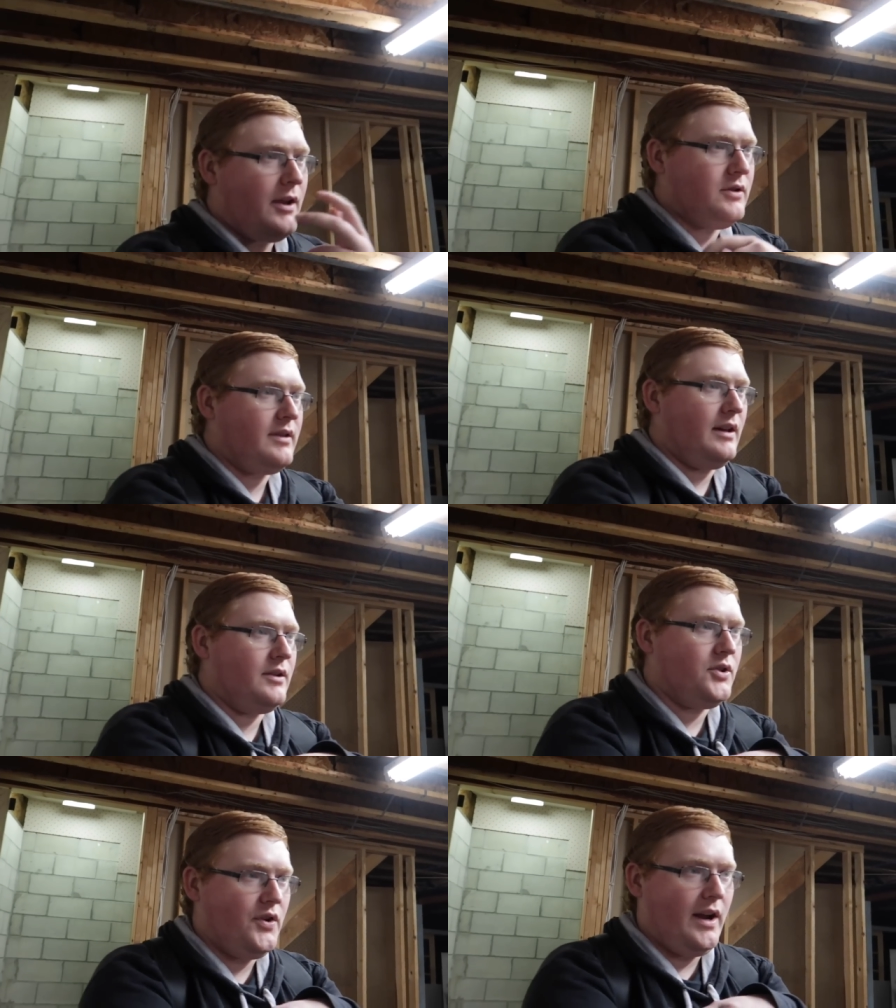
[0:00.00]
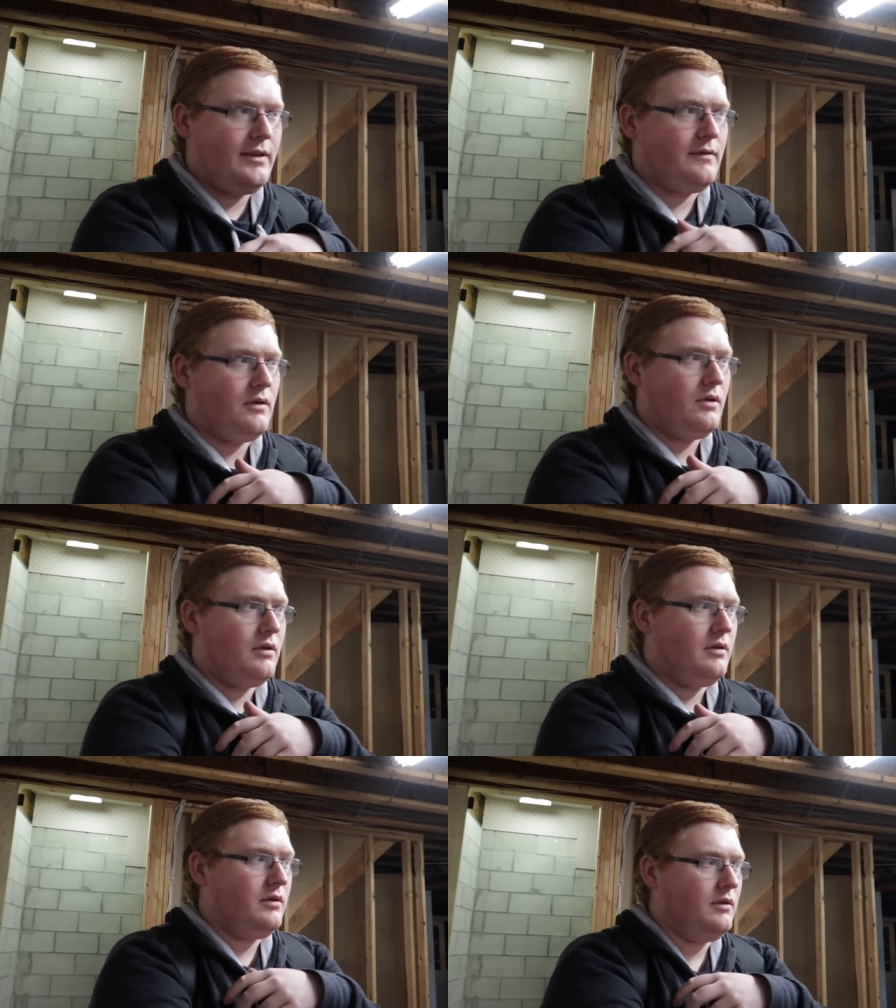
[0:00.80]
I just gotta
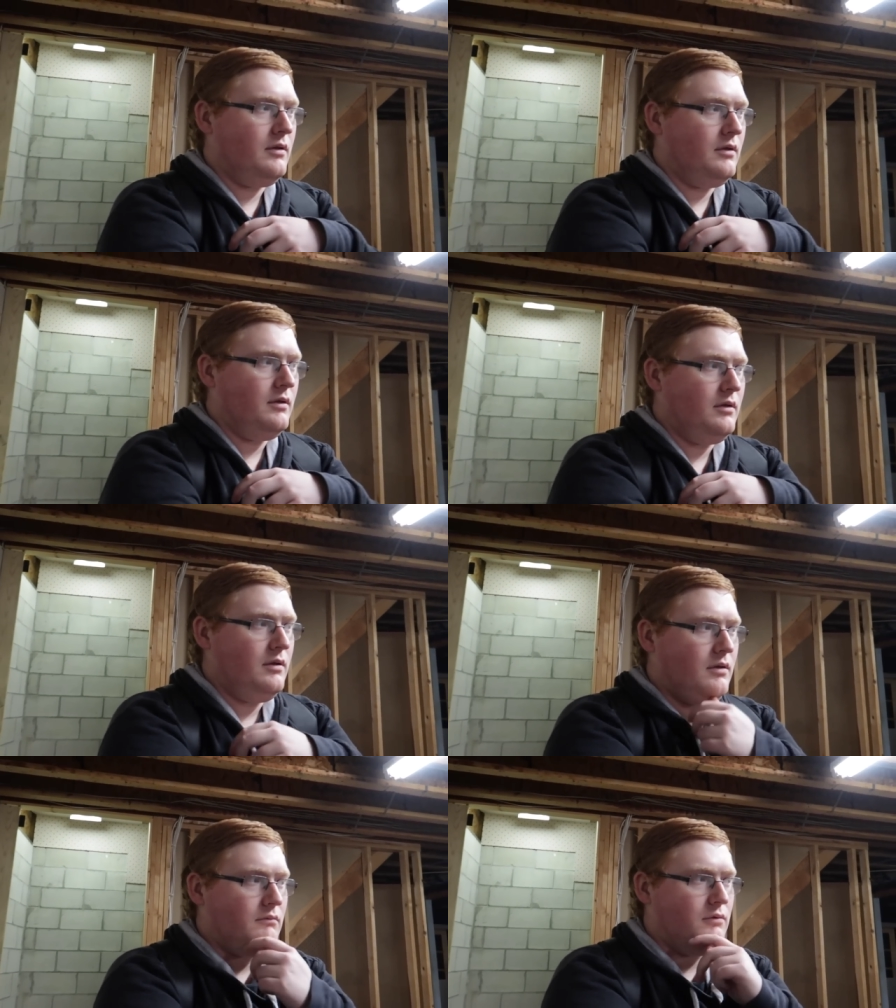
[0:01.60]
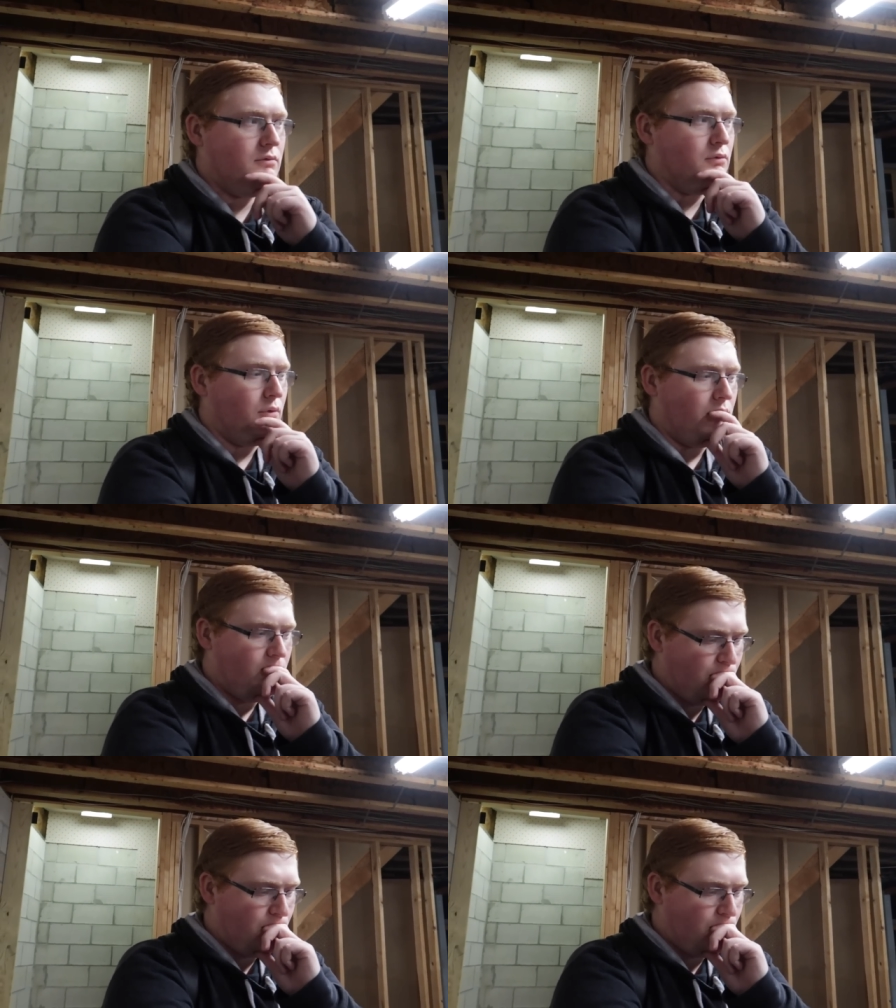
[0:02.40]
transfer... Ooh.